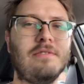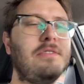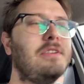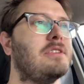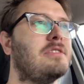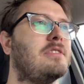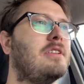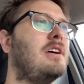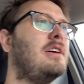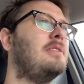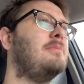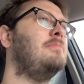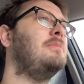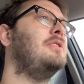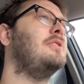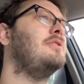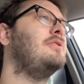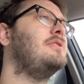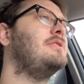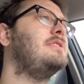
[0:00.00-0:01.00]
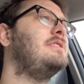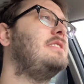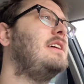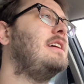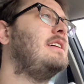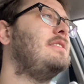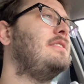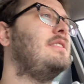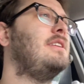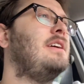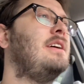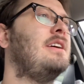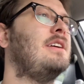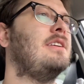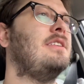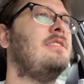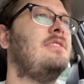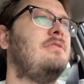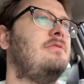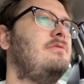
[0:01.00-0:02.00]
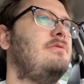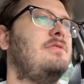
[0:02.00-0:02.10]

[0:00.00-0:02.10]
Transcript: There's a lot of murals down there.